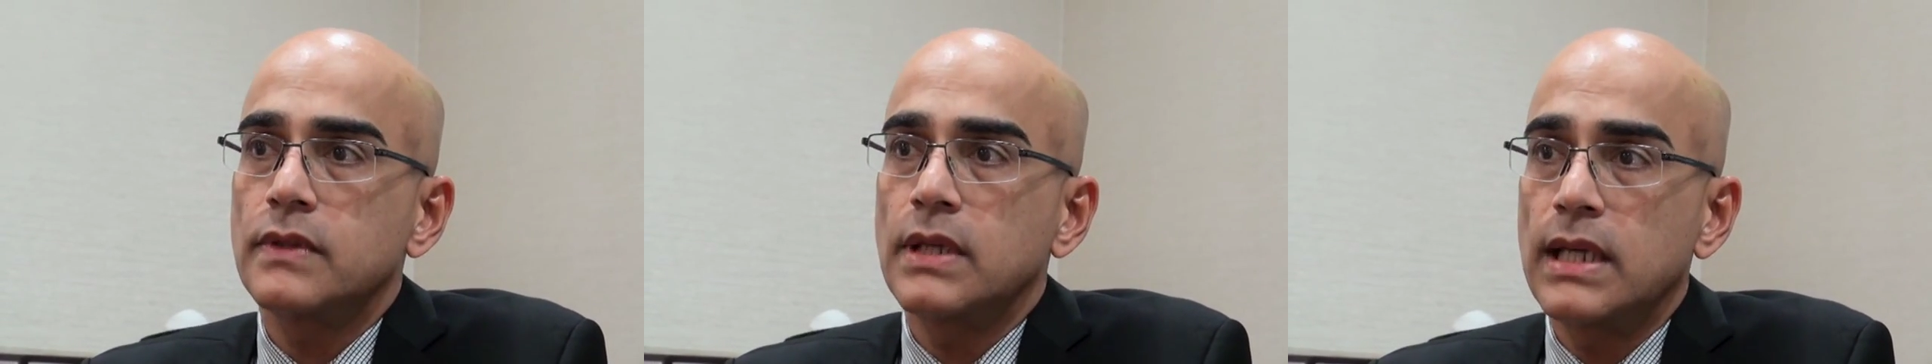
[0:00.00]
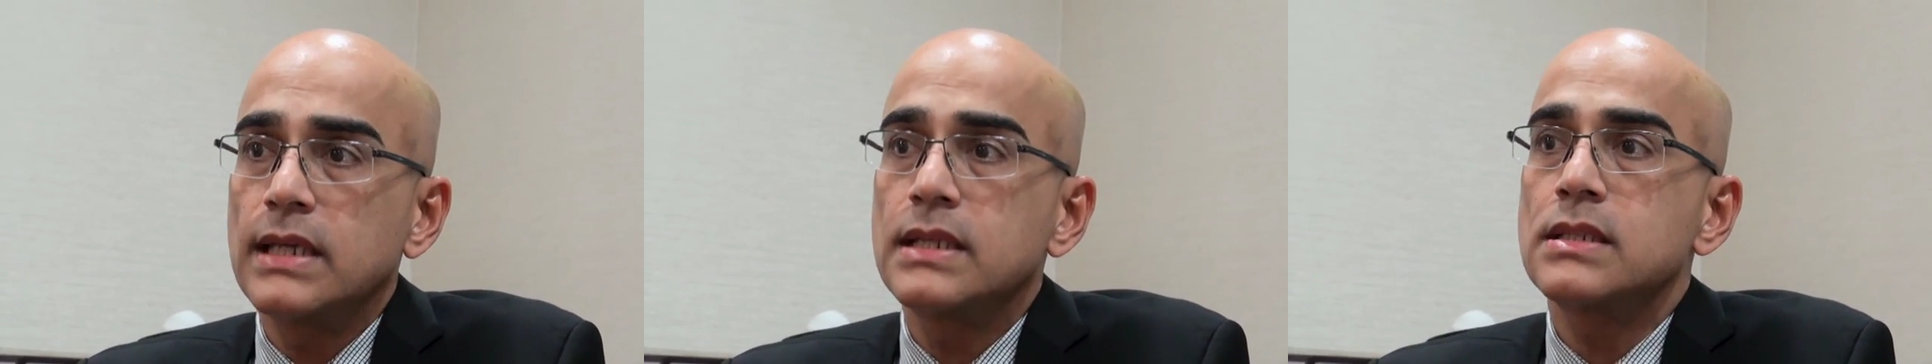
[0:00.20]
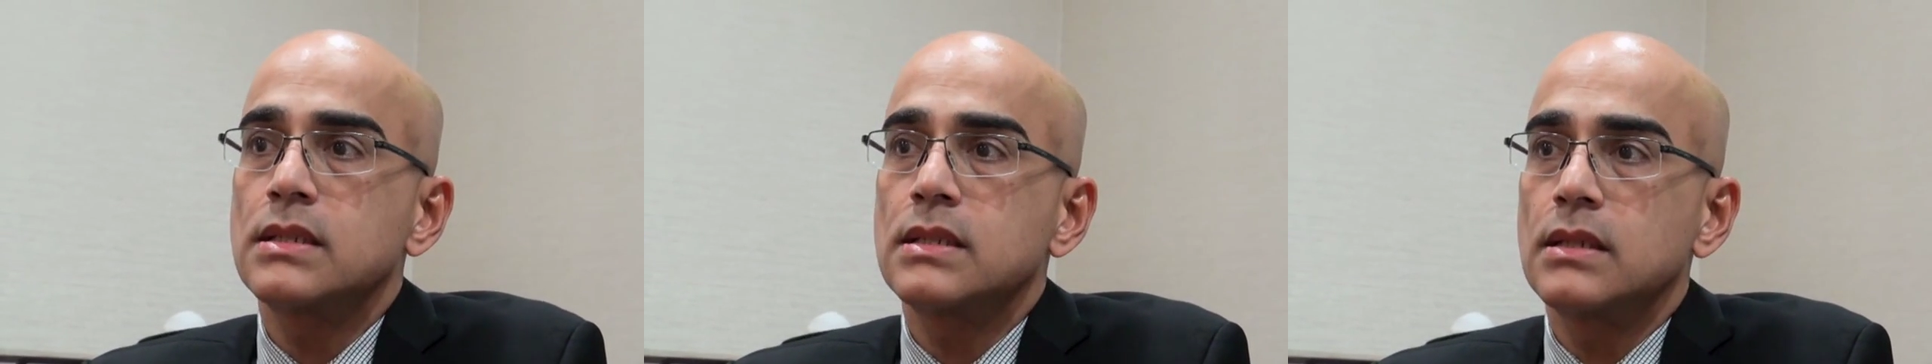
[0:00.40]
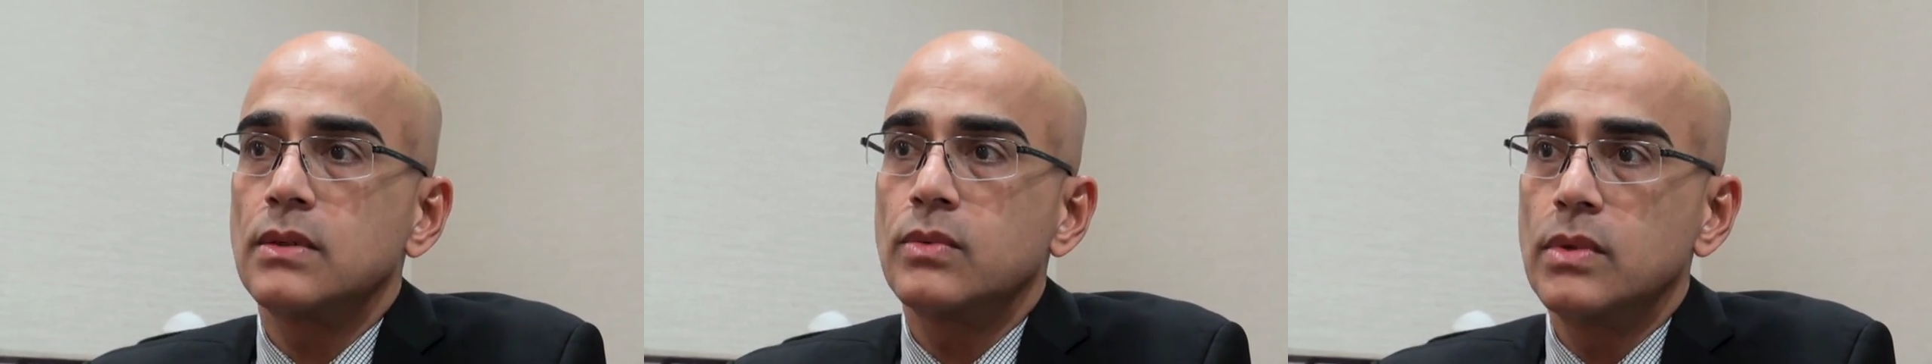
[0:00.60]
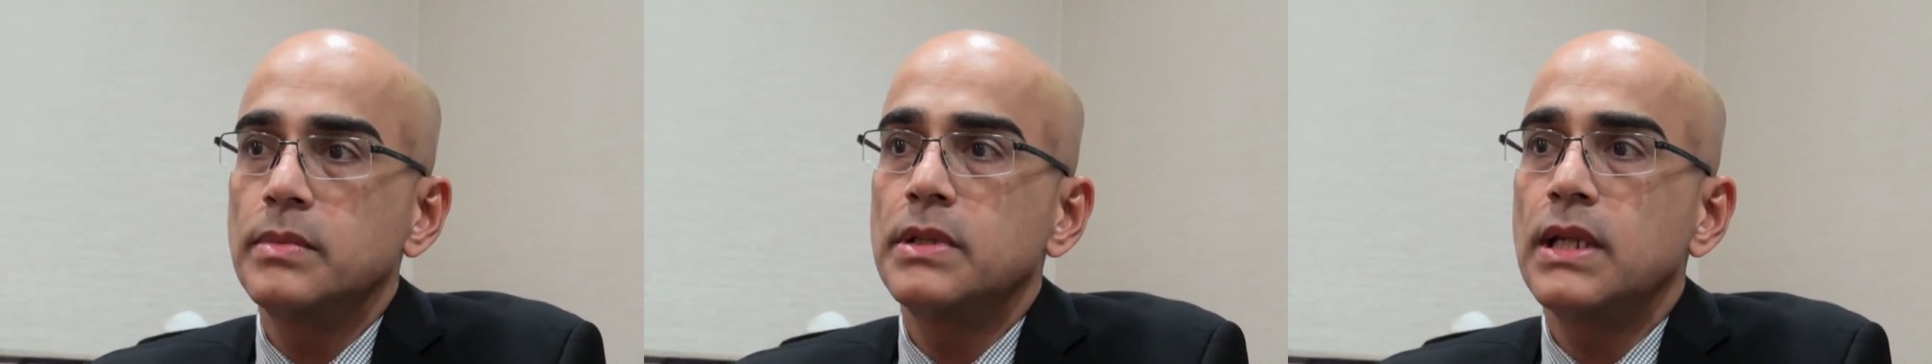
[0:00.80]
eggs a
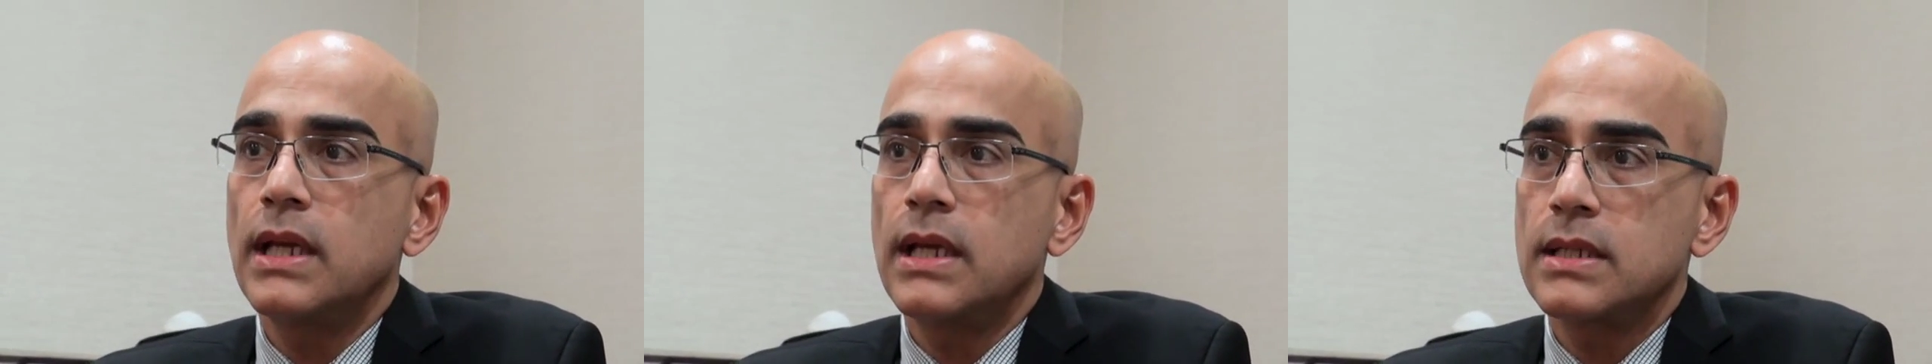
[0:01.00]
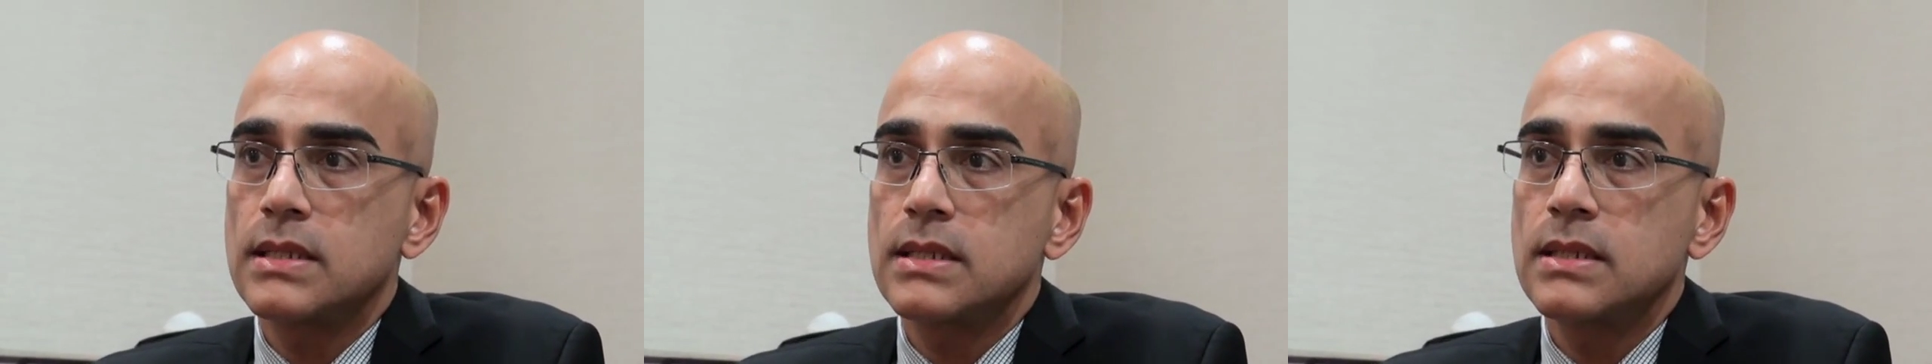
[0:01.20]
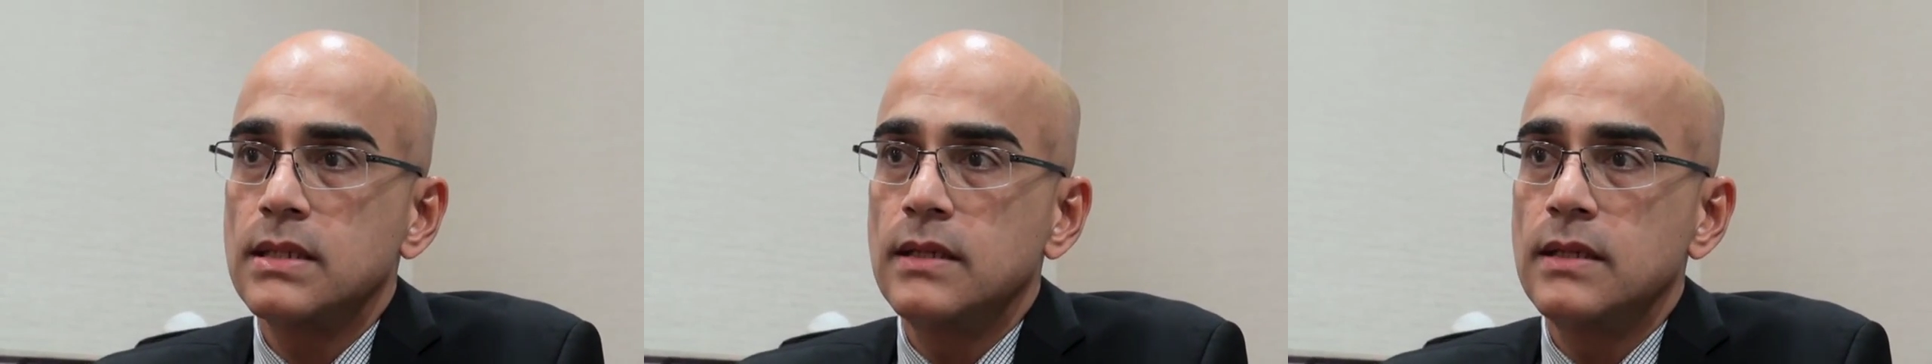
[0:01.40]
woman has.